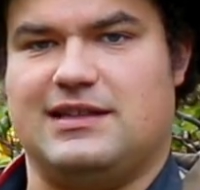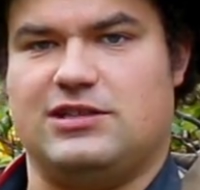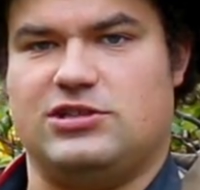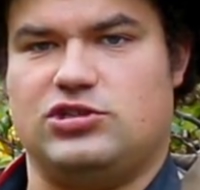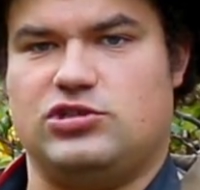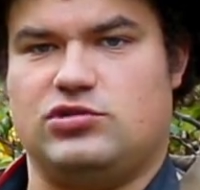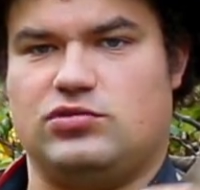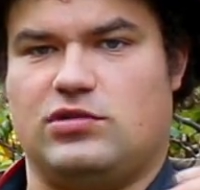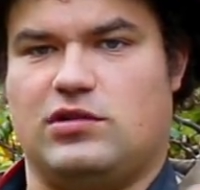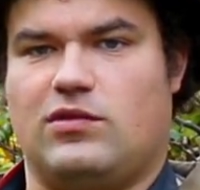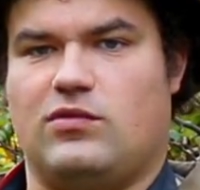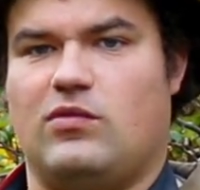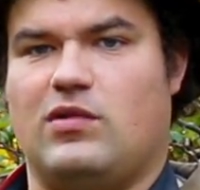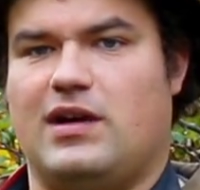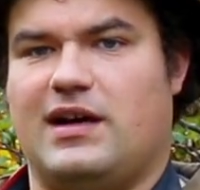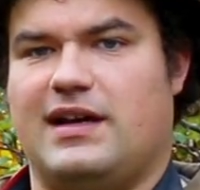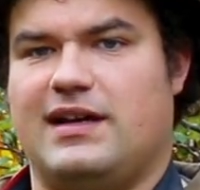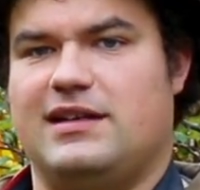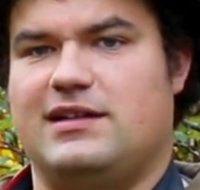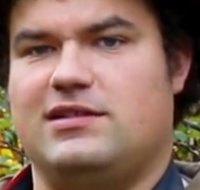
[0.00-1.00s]
short
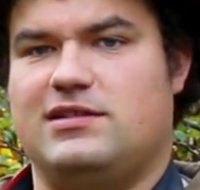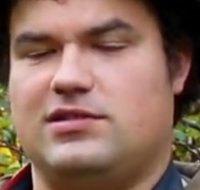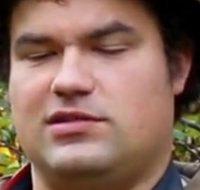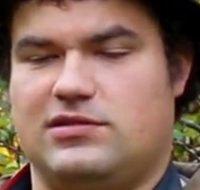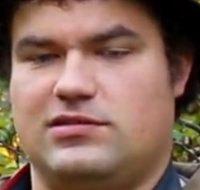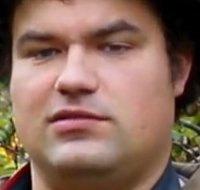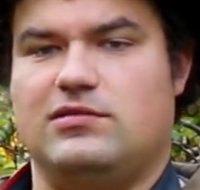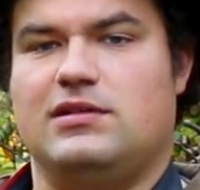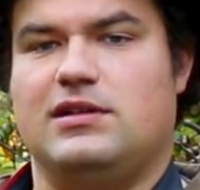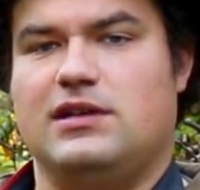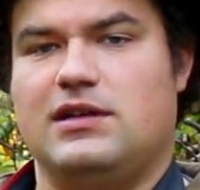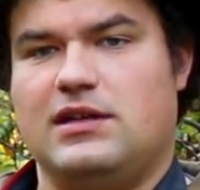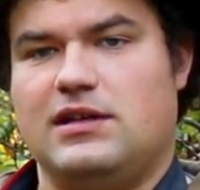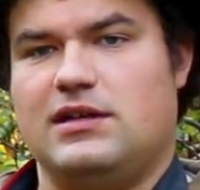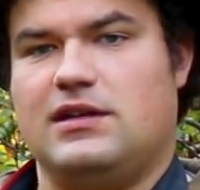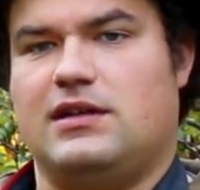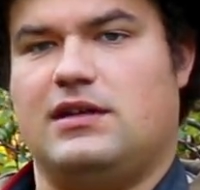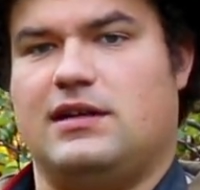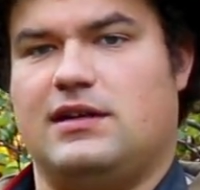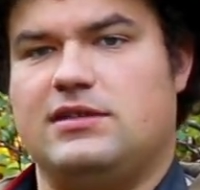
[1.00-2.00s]
wide to
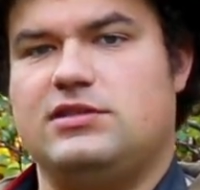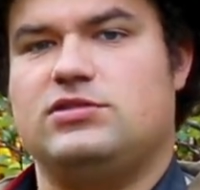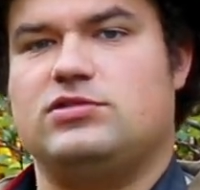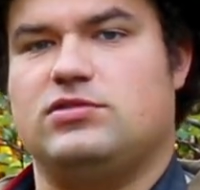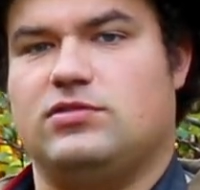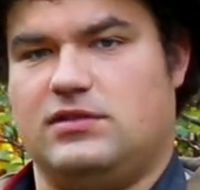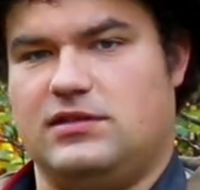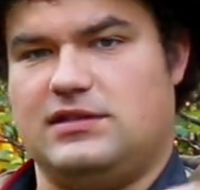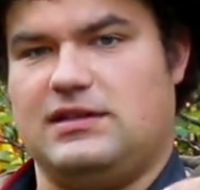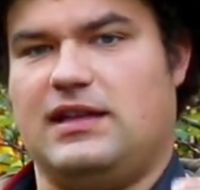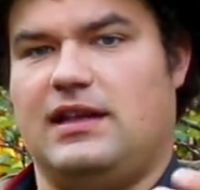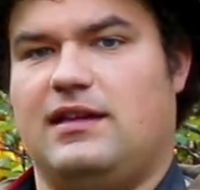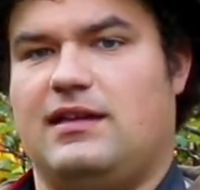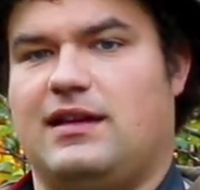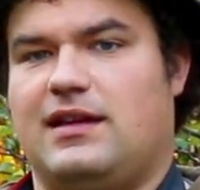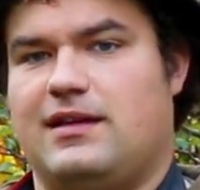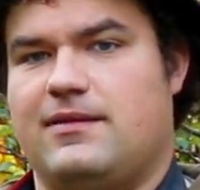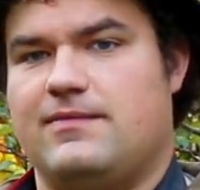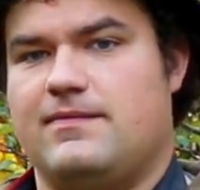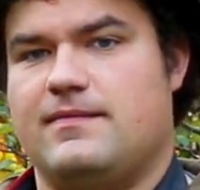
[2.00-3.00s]
short
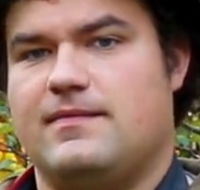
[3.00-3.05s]
tele,